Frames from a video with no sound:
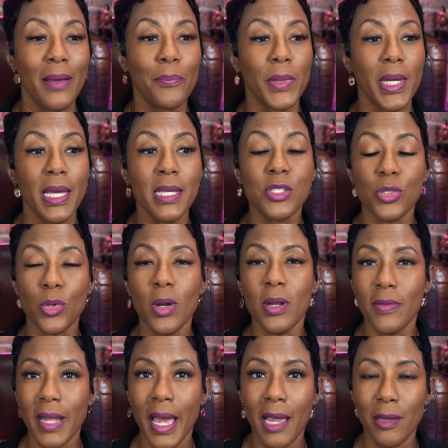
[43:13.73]
It's sort of
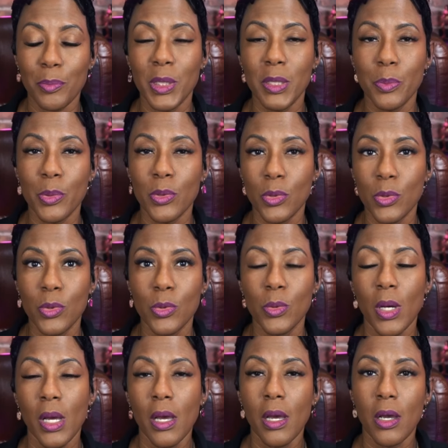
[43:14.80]
like people who
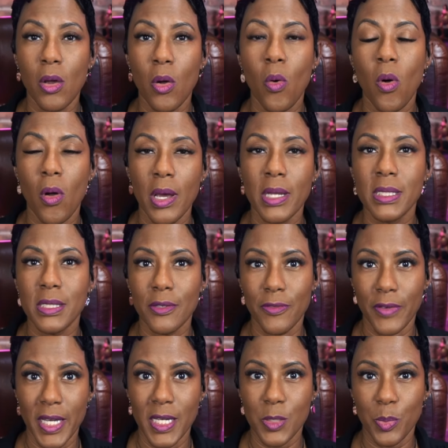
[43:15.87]
go on to
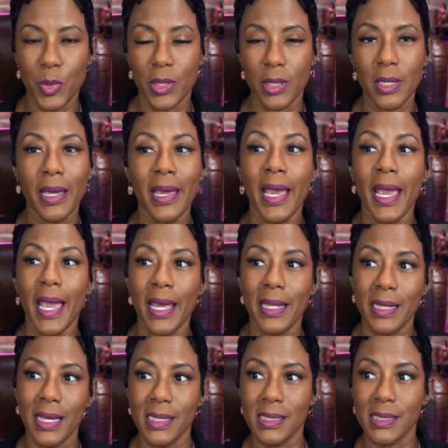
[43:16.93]
Facebook and
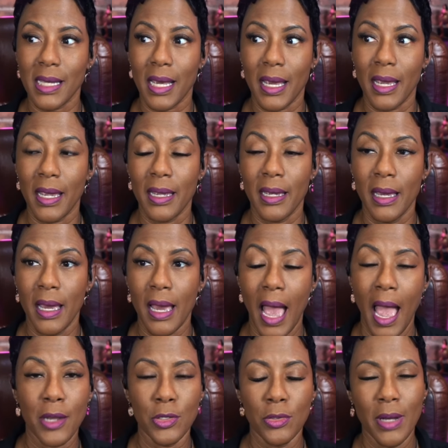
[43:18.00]
they say,
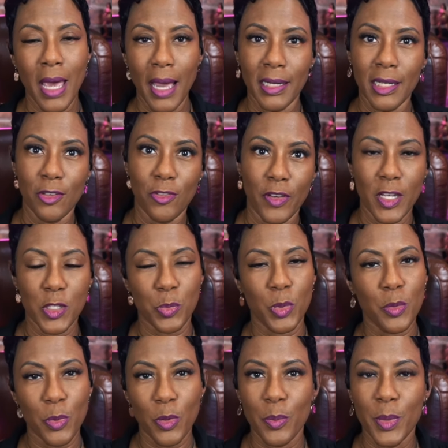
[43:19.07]
I do not give Facebook
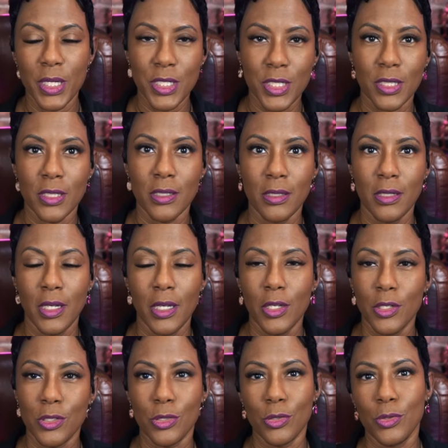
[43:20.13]
permission
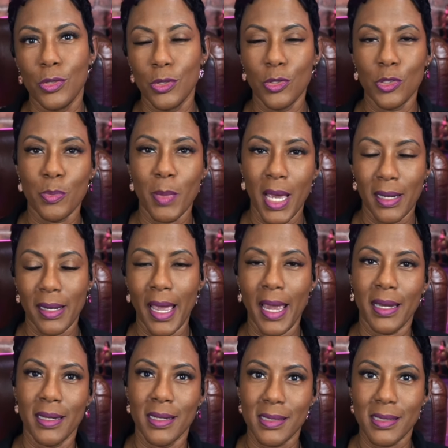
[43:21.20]
to use my
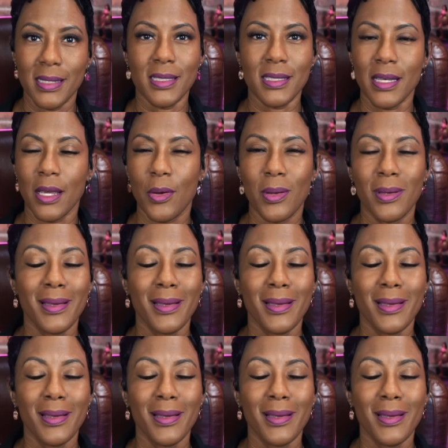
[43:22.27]
likeness, etc.